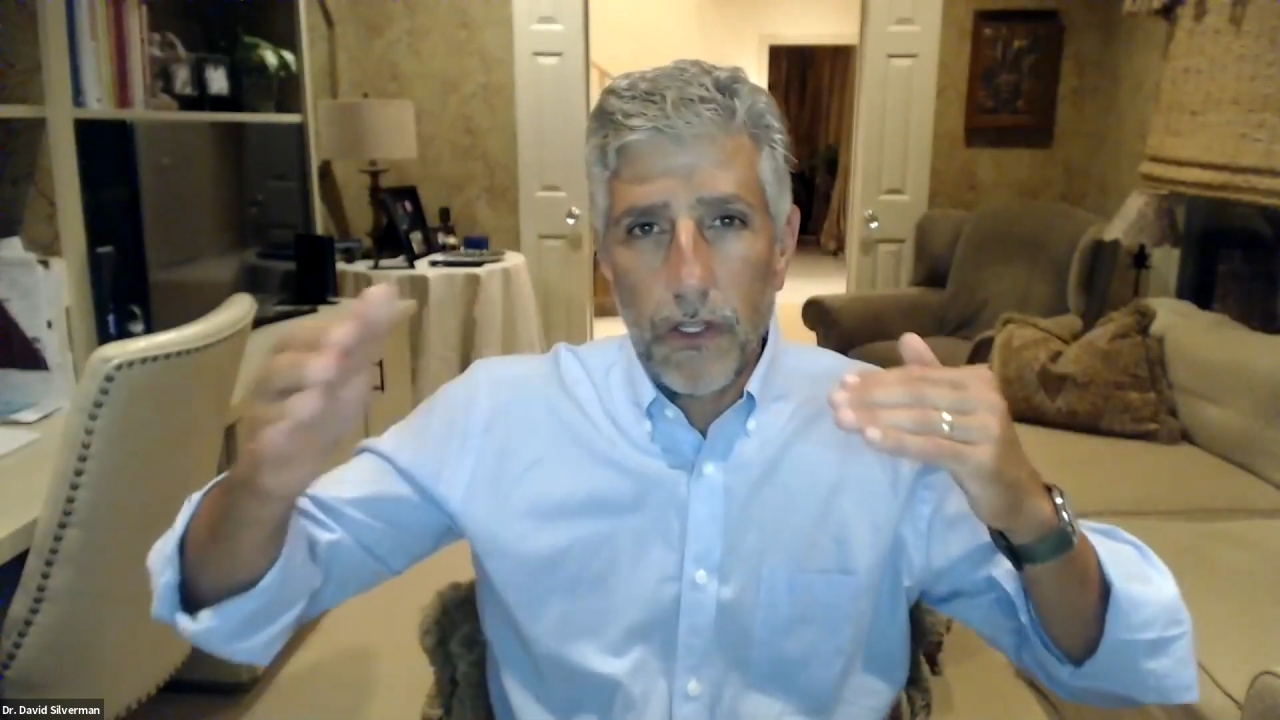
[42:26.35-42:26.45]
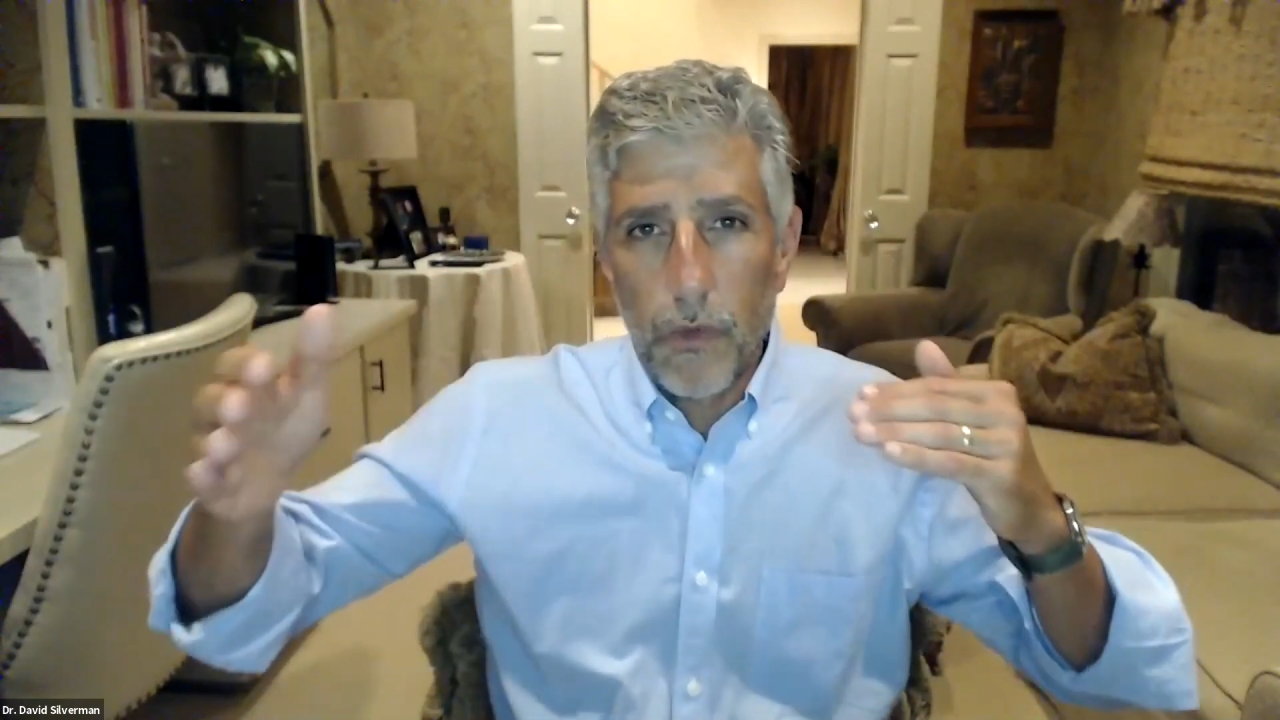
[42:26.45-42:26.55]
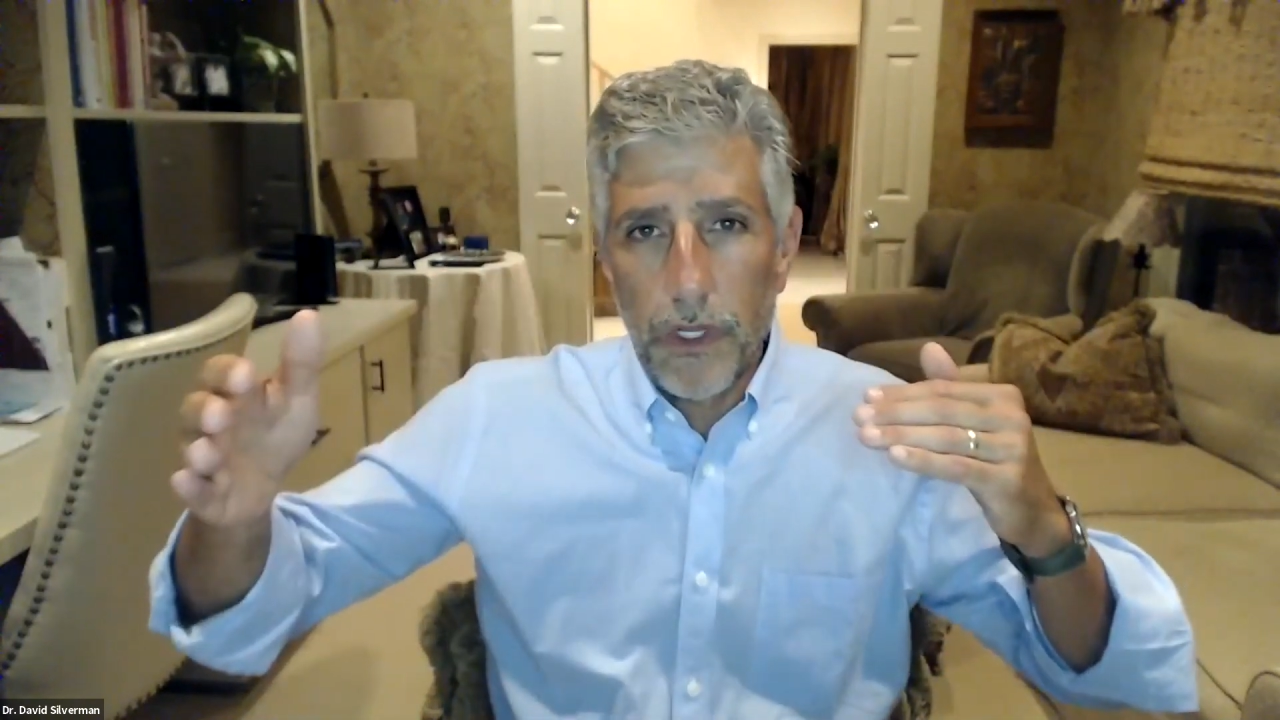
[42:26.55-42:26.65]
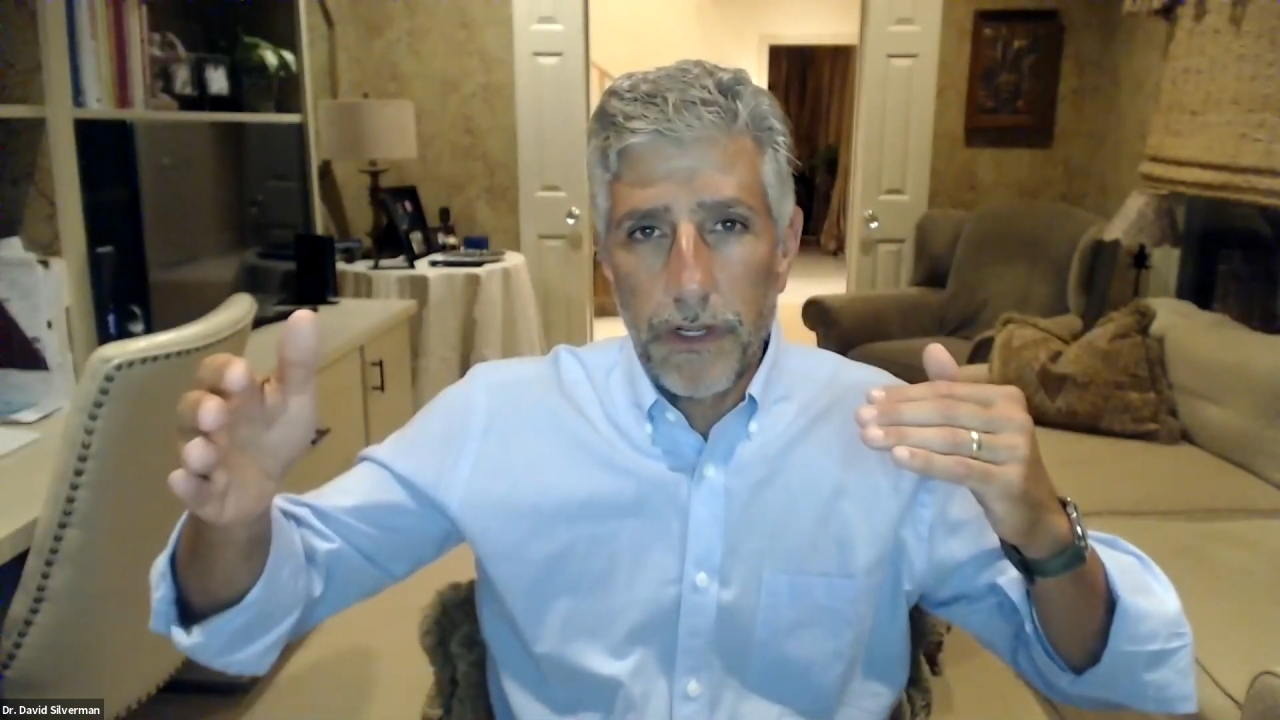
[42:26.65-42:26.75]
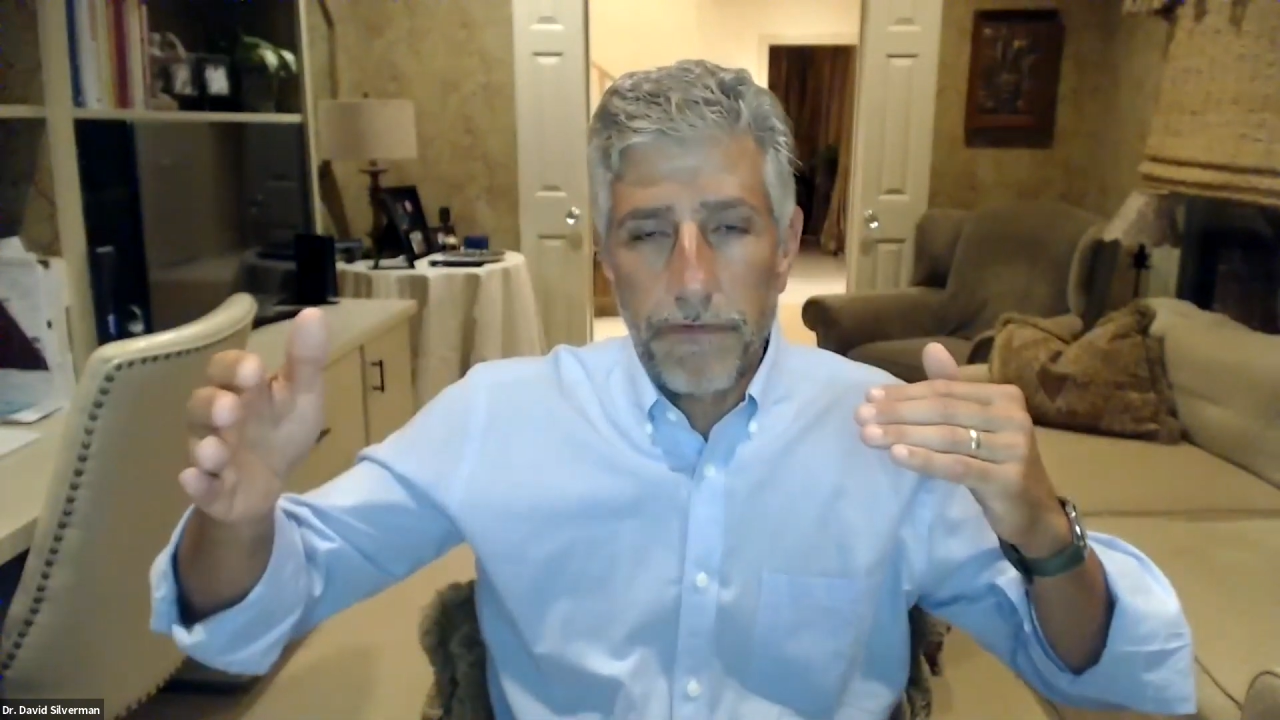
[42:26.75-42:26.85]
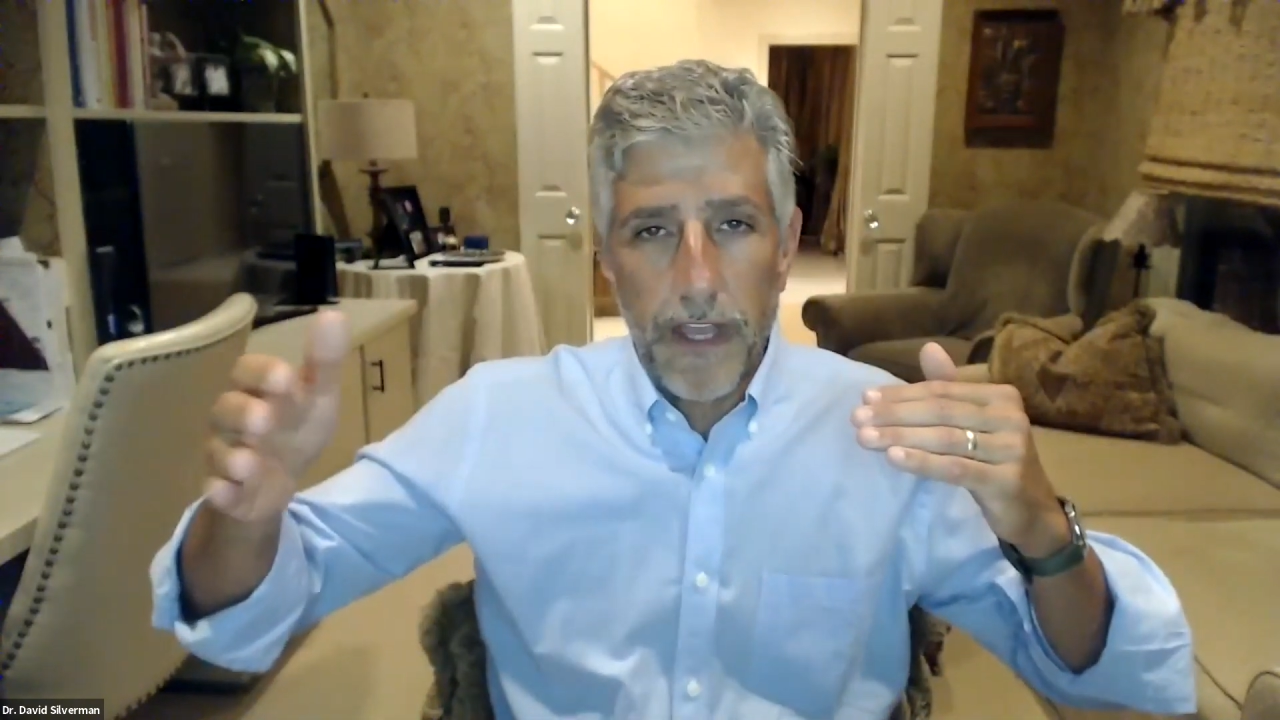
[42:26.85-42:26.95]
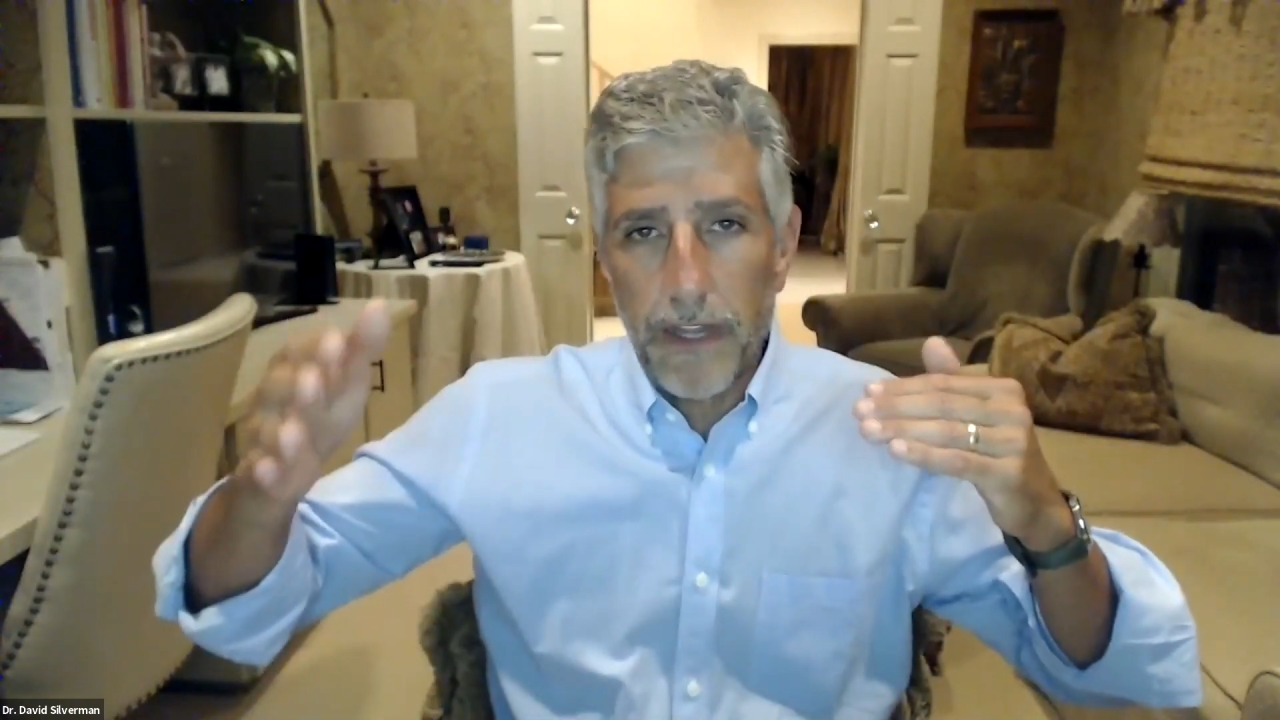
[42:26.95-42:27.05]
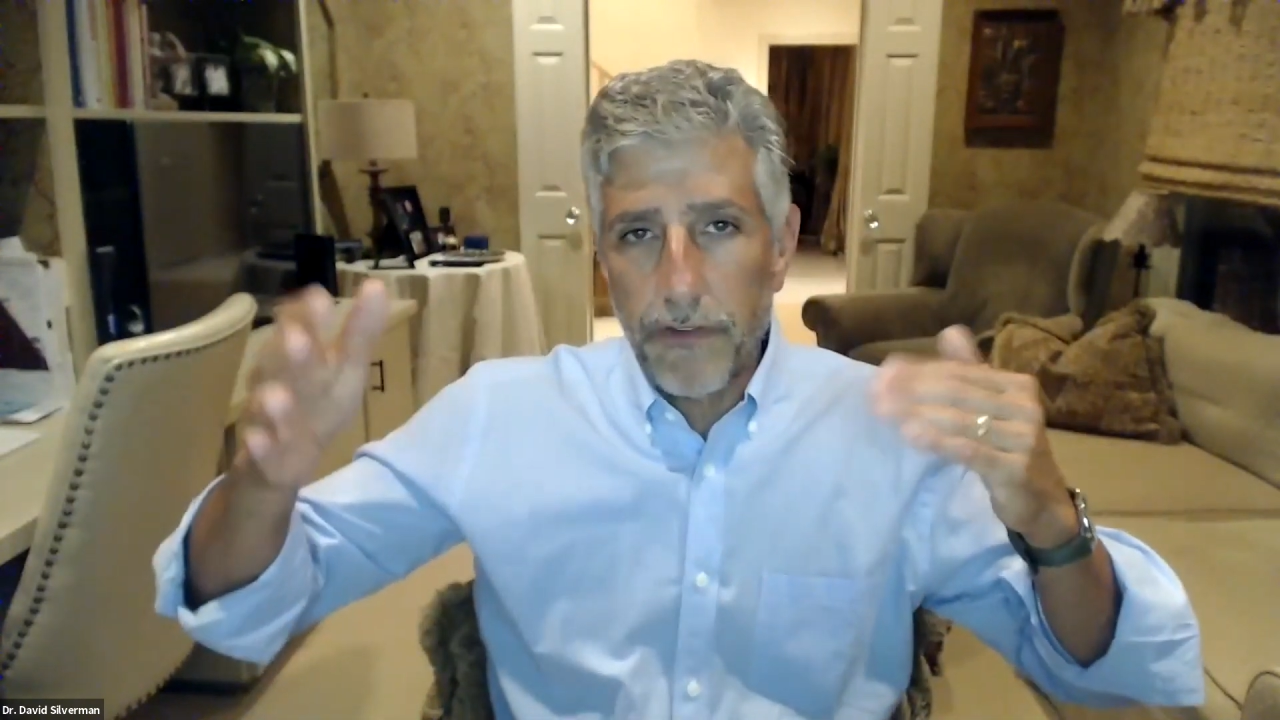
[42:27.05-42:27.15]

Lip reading: of 1 to 5